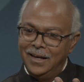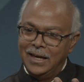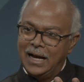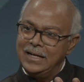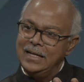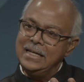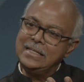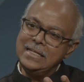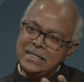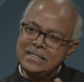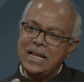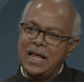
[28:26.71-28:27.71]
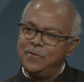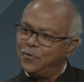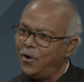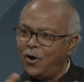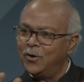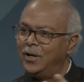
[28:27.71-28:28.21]
And it is
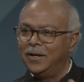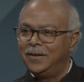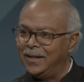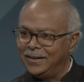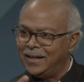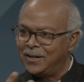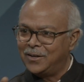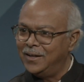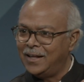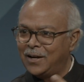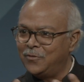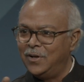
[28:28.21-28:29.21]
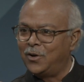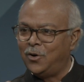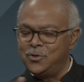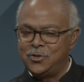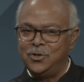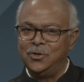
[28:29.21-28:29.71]
lifelong learning that will
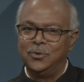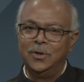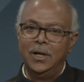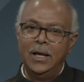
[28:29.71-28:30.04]
continue.